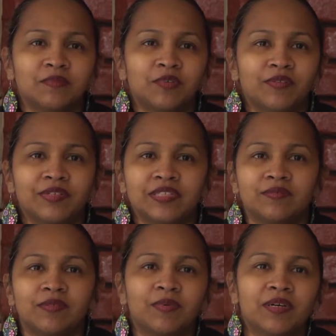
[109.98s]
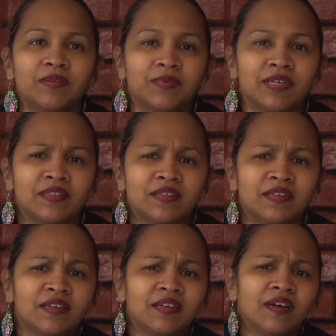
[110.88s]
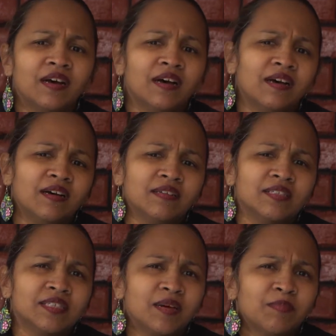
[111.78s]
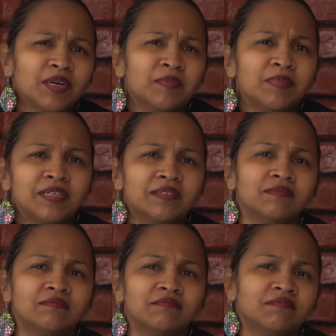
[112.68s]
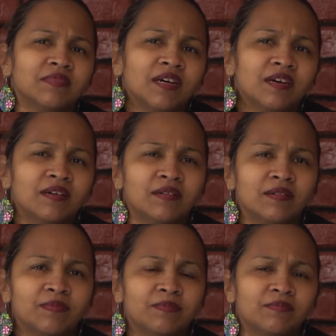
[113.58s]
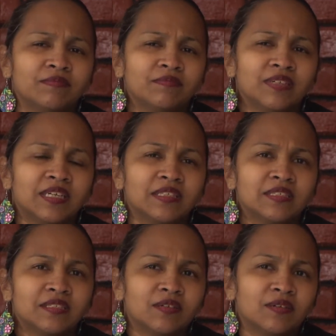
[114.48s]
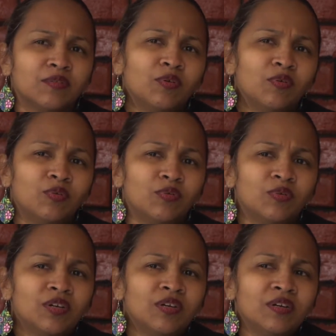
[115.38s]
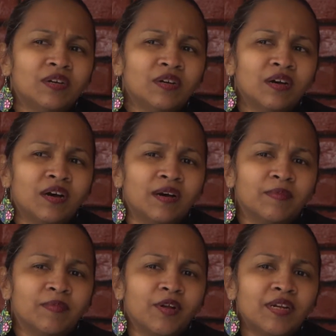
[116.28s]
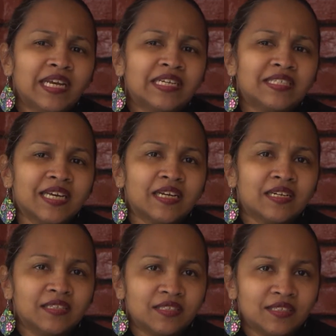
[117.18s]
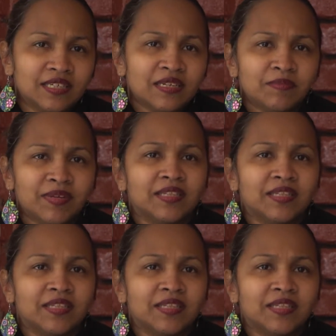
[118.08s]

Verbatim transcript: province we work with uh, suburban uh, kids who um, not exactly street, but